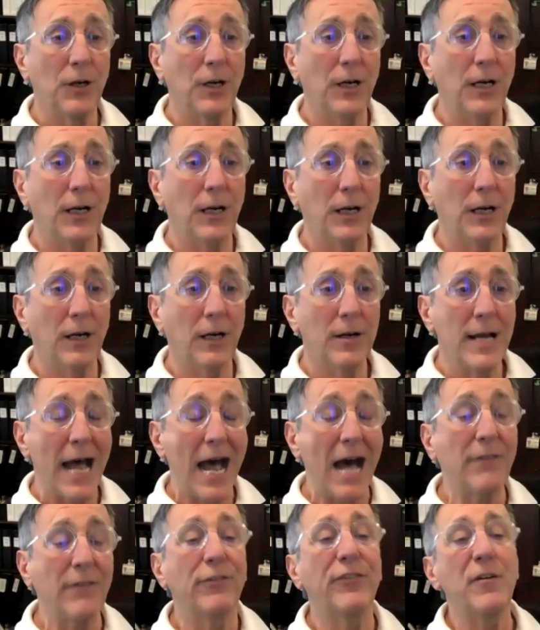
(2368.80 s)

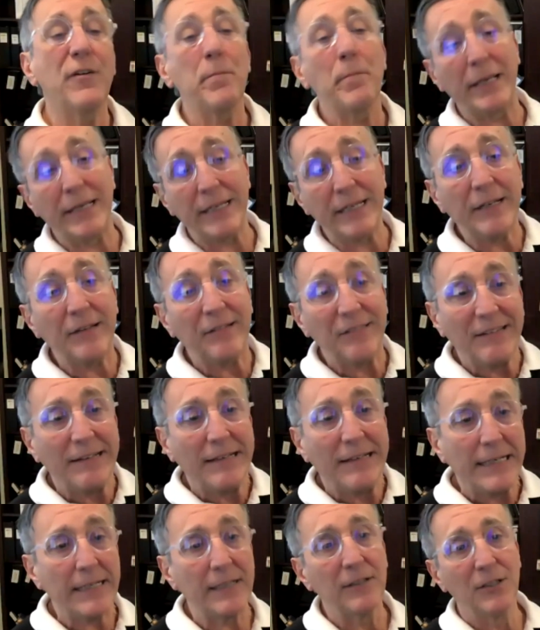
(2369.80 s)

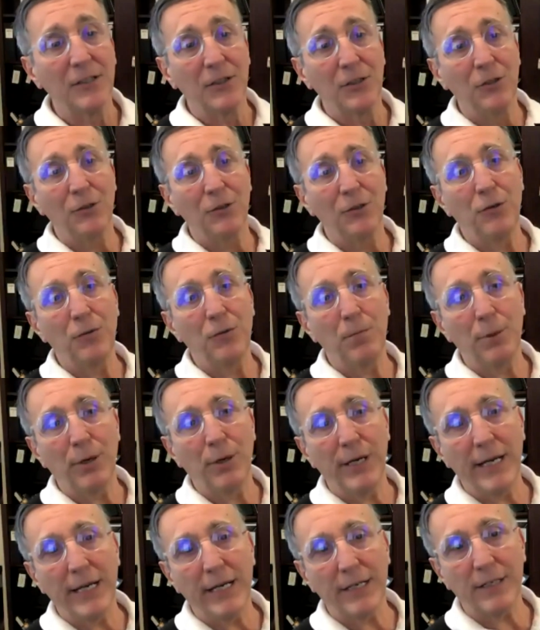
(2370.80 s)
amphipaticity to
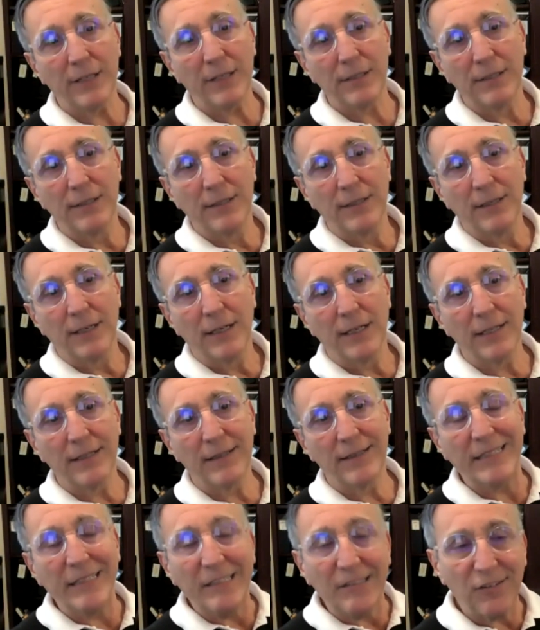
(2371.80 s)
predict
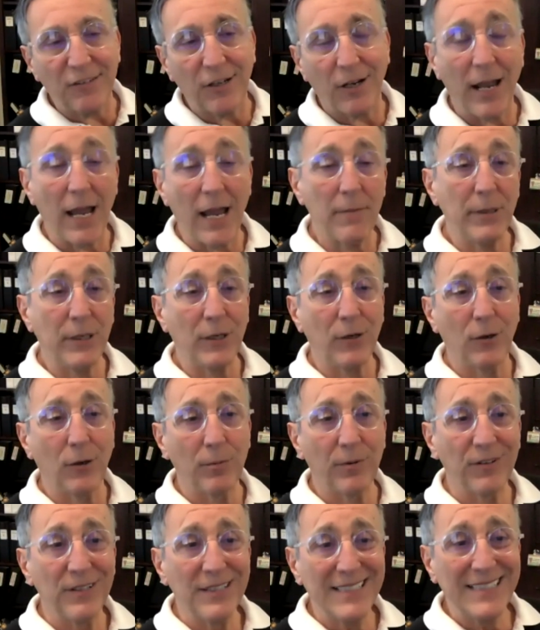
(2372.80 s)
T-cell
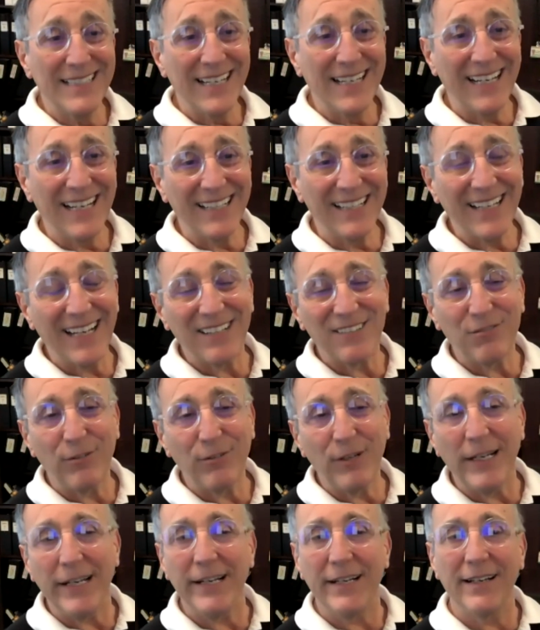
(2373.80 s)
epitopes, and
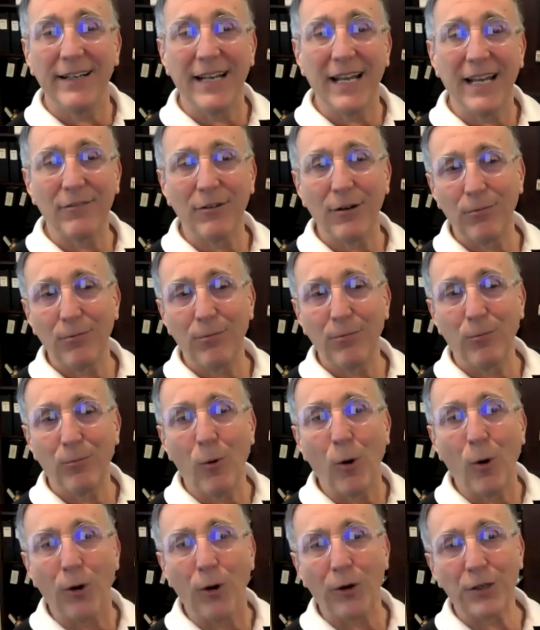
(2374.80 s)
that really never
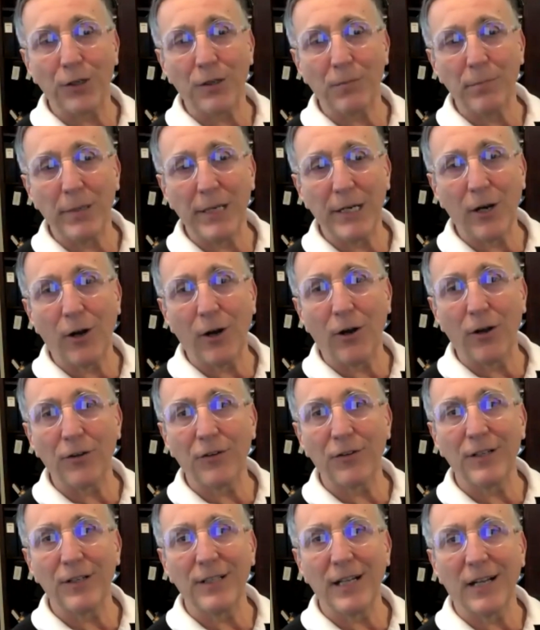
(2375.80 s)
worked
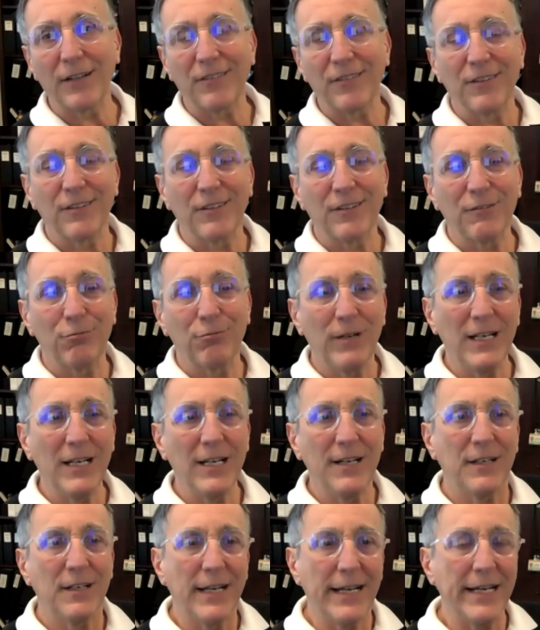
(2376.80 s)
because it doesn't
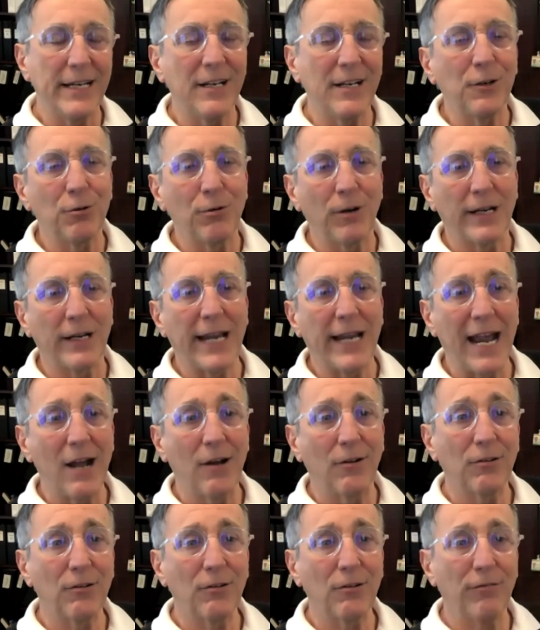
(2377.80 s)
really take into
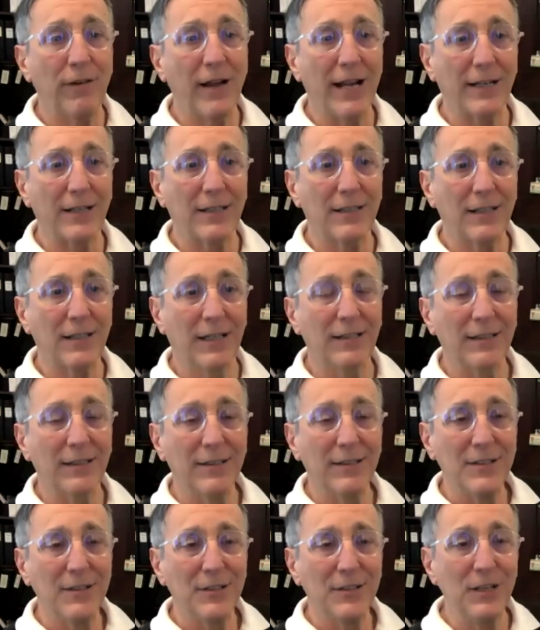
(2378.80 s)
account the fact that
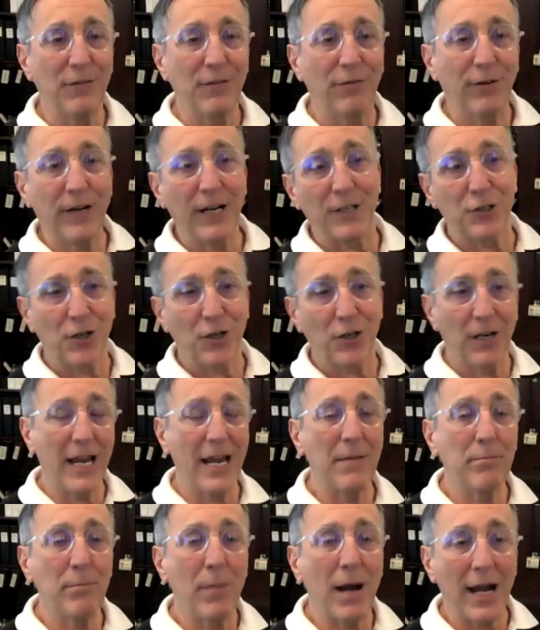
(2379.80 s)
different
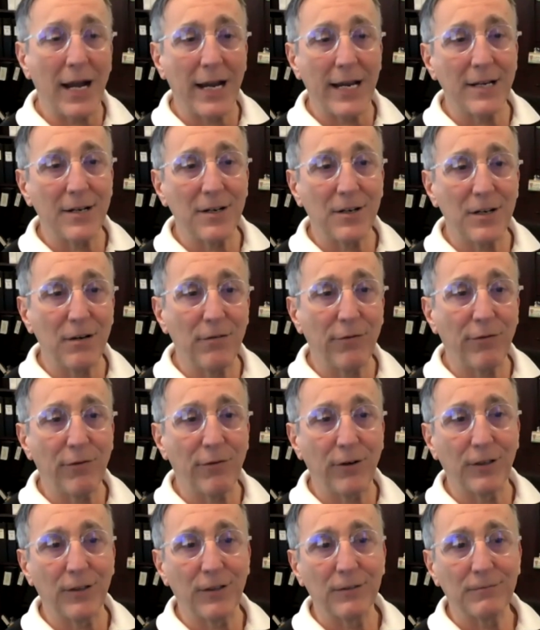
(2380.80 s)
HLA bind
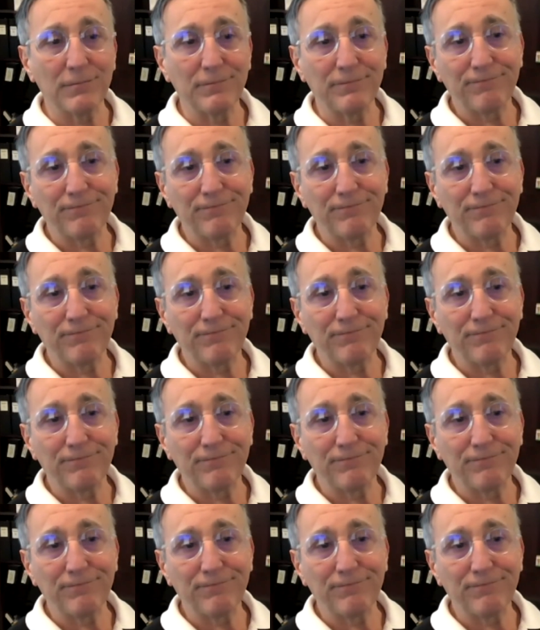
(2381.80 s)
different